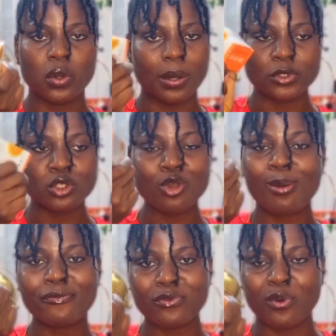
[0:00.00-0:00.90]
I'm just
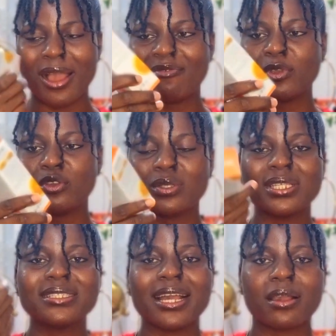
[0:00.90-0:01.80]
hopeful. I've been
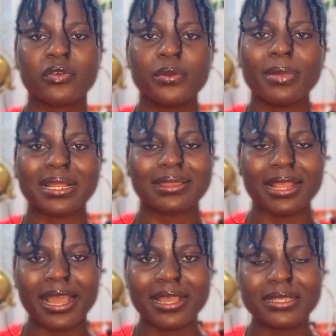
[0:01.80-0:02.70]
using their cream at
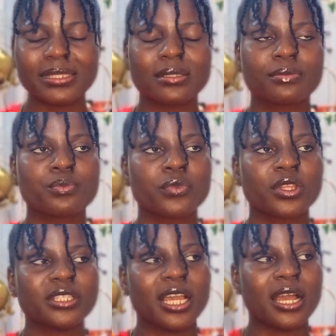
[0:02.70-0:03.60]
night,
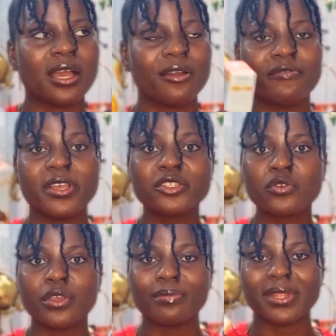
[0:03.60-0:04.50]
their face
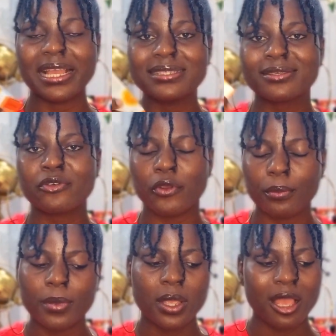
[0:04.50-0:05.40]
cream, night
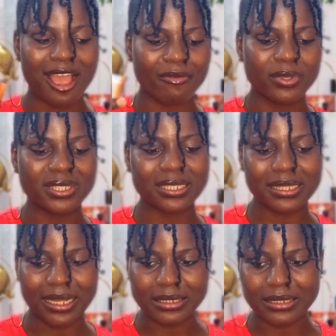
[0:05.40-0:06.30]
cream. I've been using
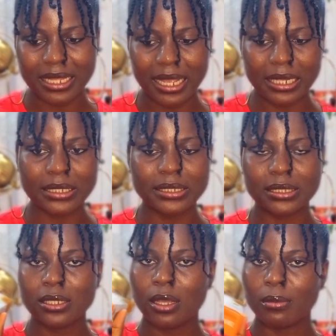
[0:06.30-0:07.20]
it at night,
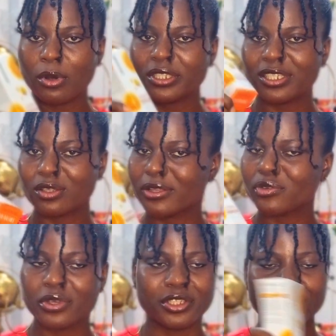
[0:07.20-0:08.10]
but the
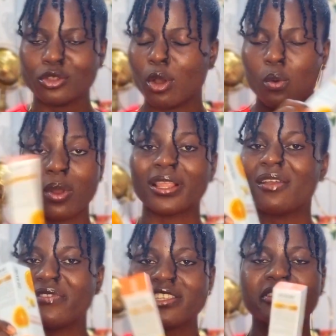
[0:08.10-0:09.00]
sunscreen did not work.
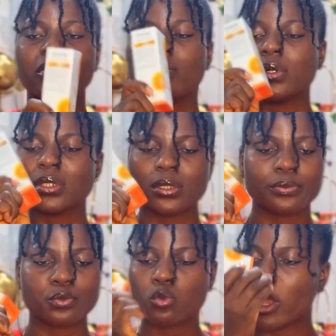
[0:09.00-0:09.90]
That face cream was,
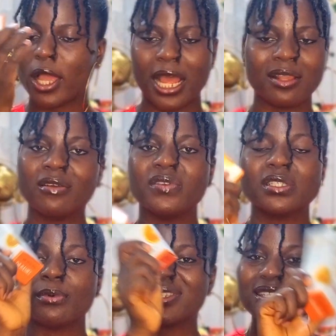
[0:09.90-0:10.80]
I love
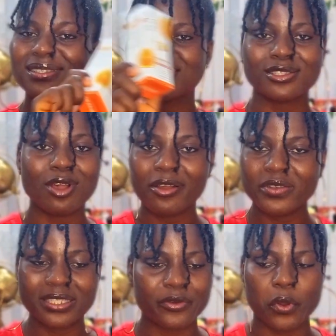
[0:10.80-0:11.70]
it. But this
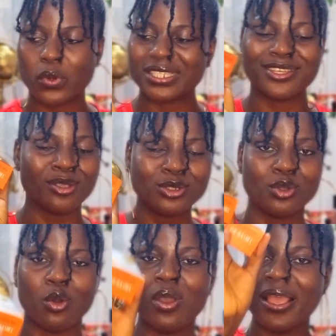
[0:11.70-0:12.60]
sunscreen was a
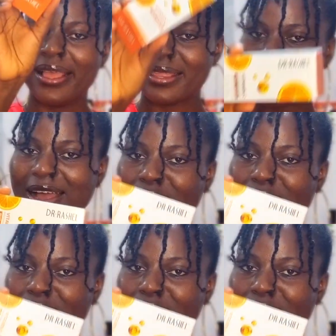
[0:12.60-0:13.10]
no-no. Now